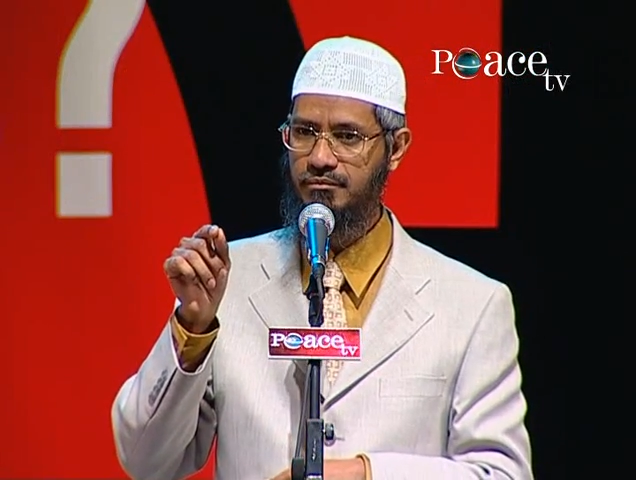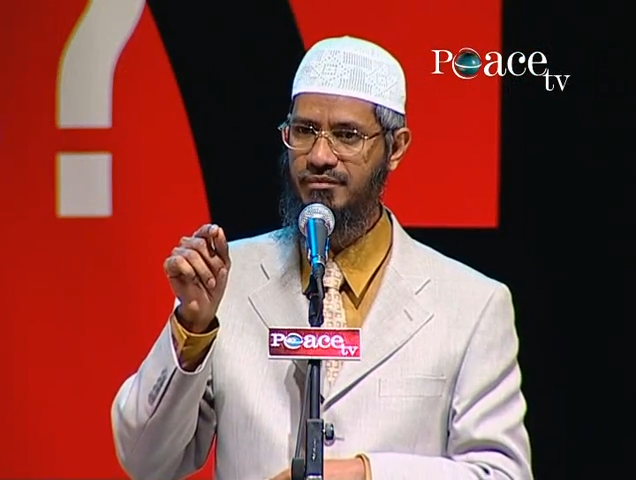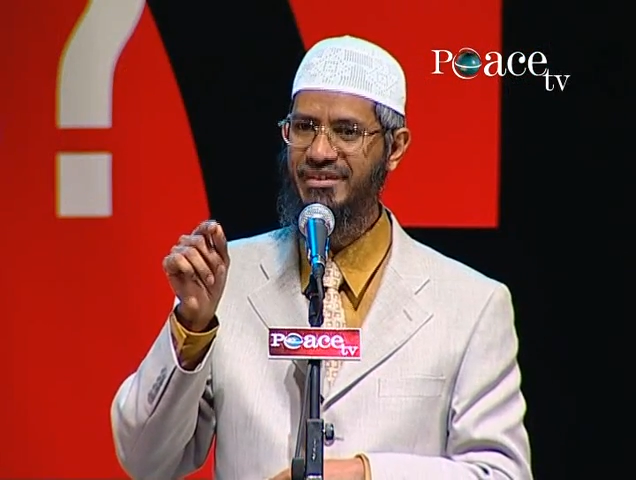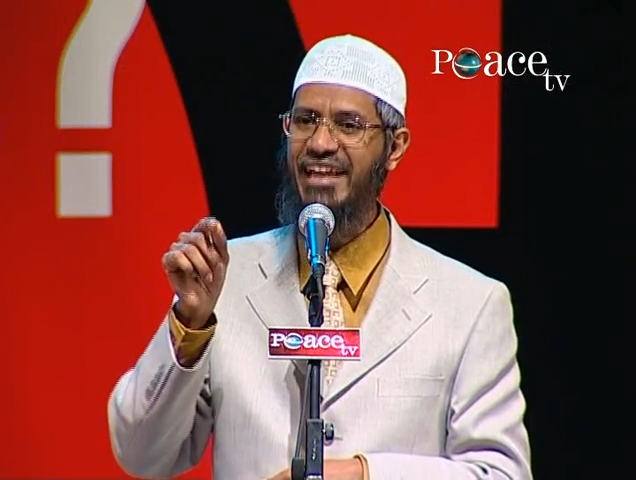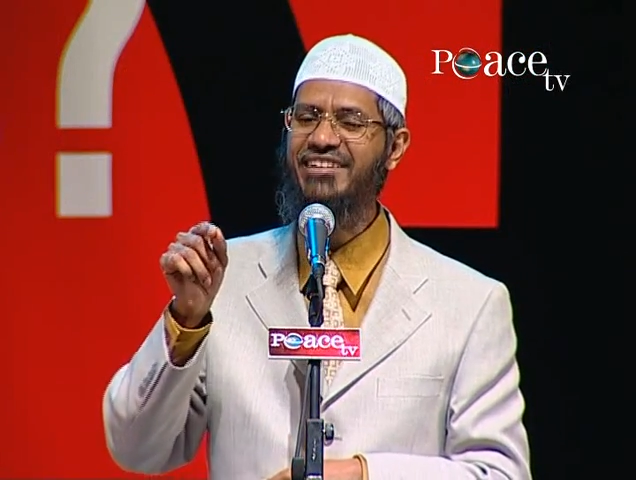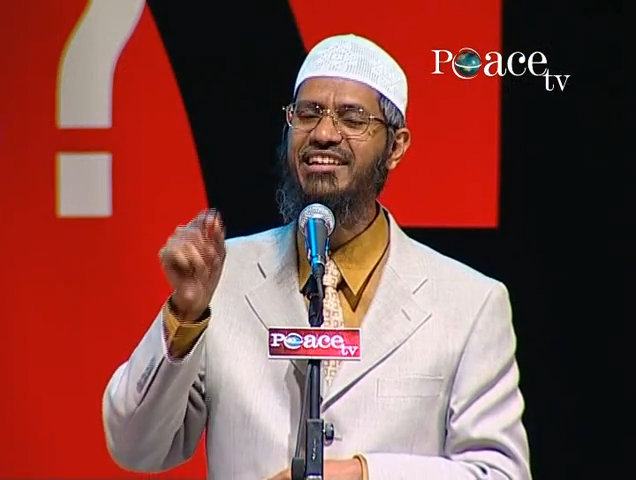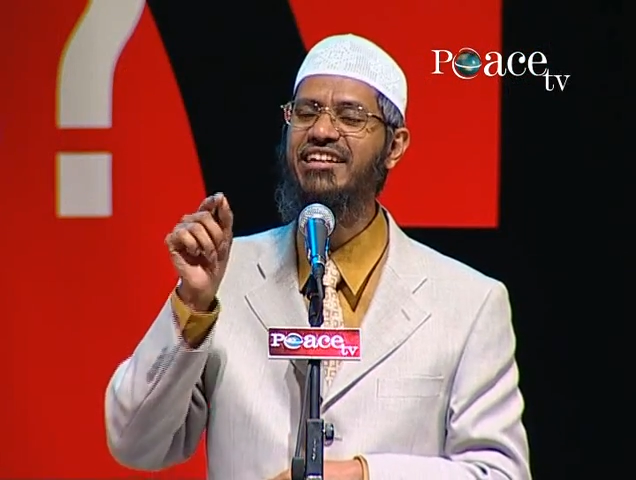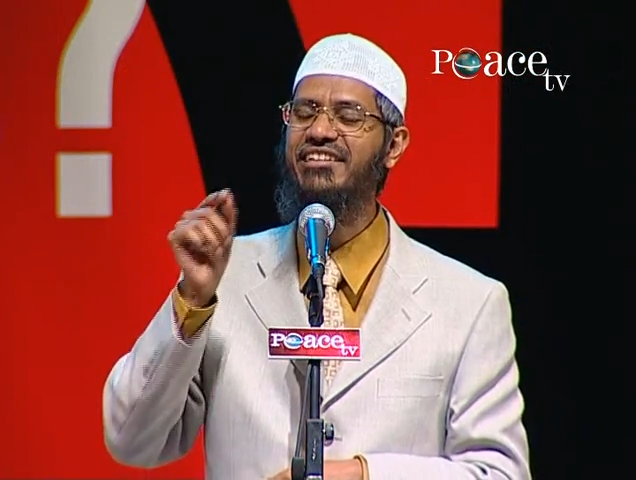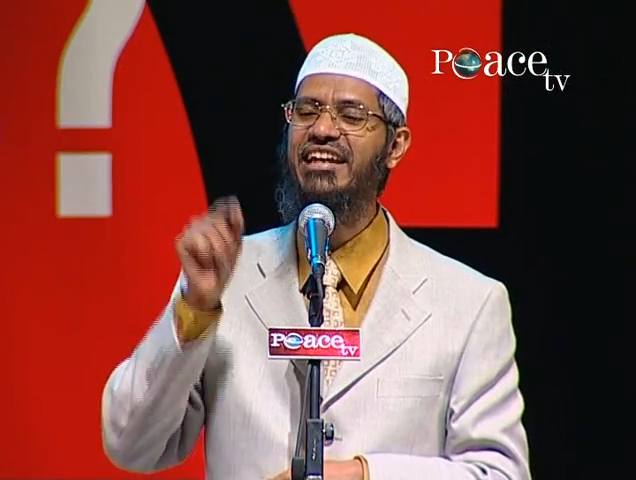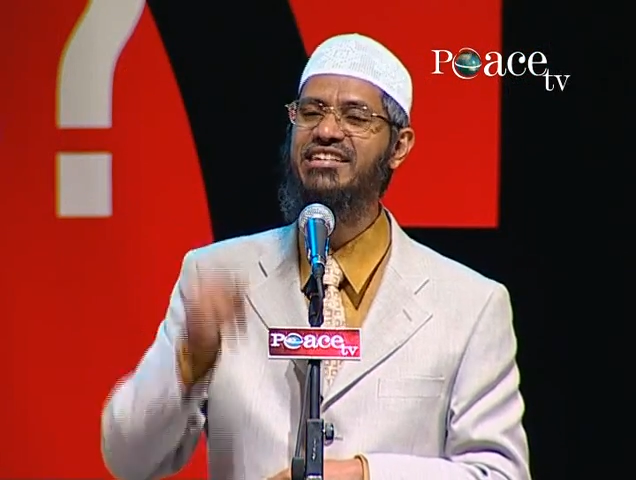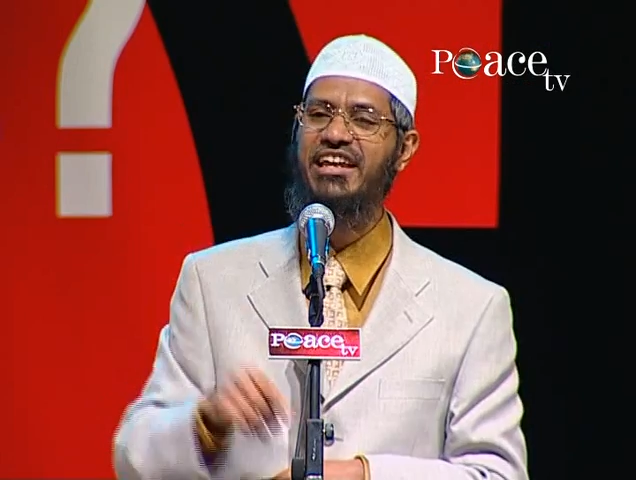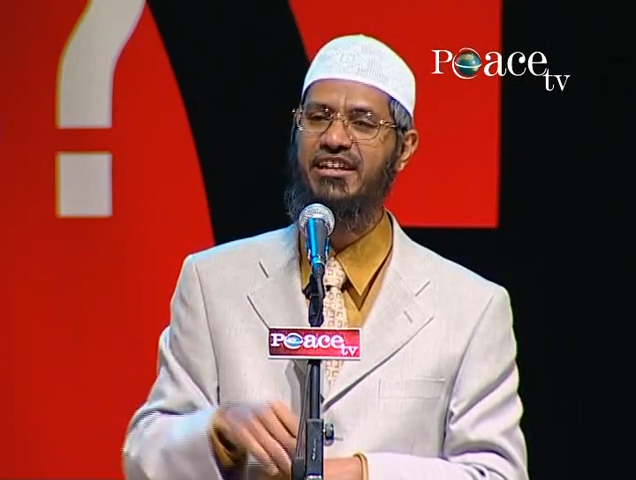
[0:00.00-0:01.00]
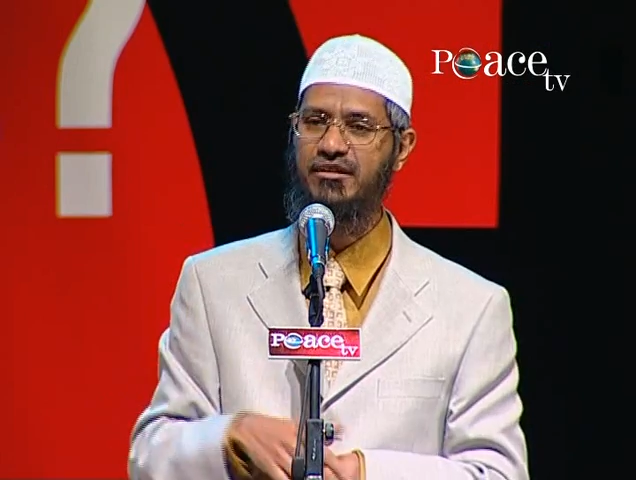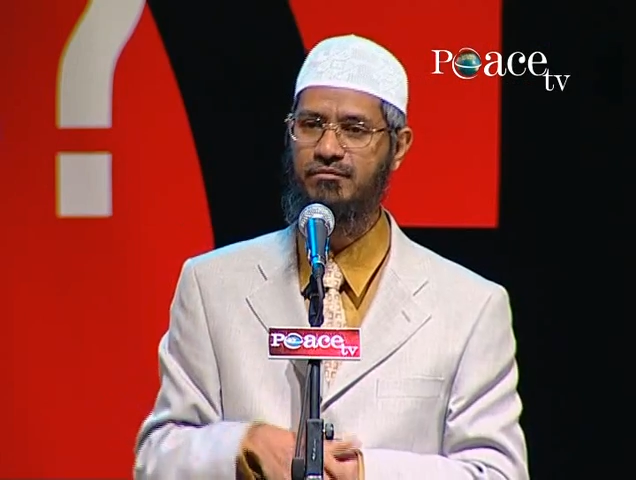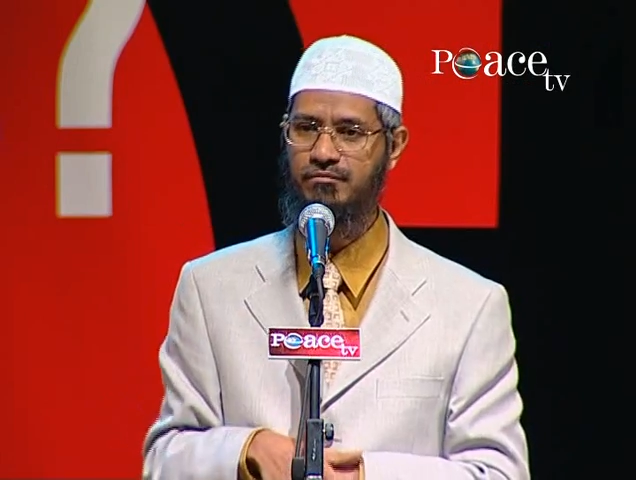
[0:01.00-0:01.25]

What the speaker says: 1910,